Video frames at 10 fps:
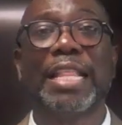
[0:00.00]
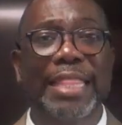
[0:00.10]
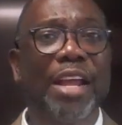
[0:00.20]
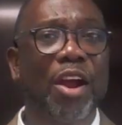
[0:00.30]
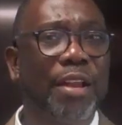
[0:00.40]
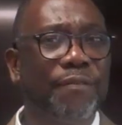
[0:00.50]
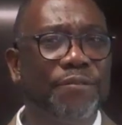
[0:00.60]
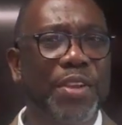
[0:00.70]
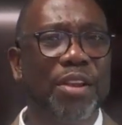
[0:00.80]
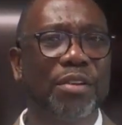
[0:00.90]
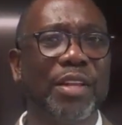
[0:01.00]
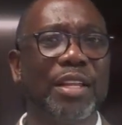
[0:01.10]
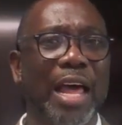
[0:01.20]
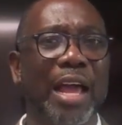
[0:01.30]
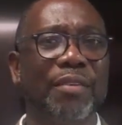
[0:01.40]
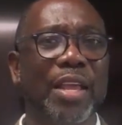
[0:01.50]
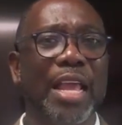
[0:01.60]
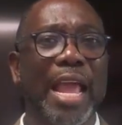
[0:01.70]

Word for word: They are in fear of their life.